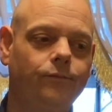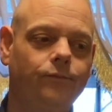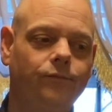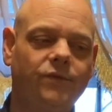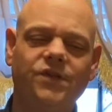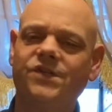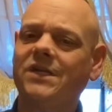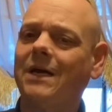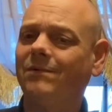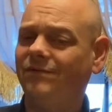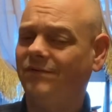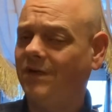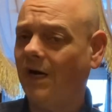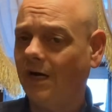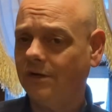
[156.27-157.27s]
this type of
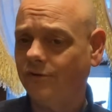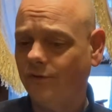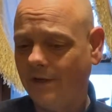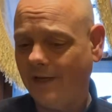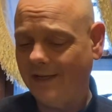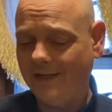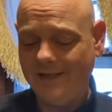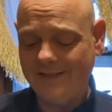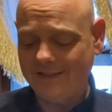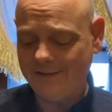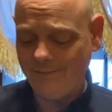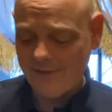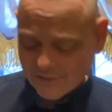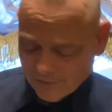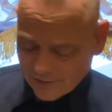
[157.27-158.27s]
doctrine. I guess the
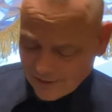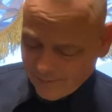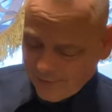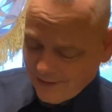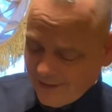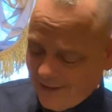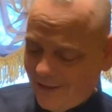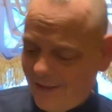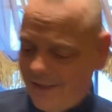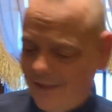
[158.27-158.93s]
best way to put it.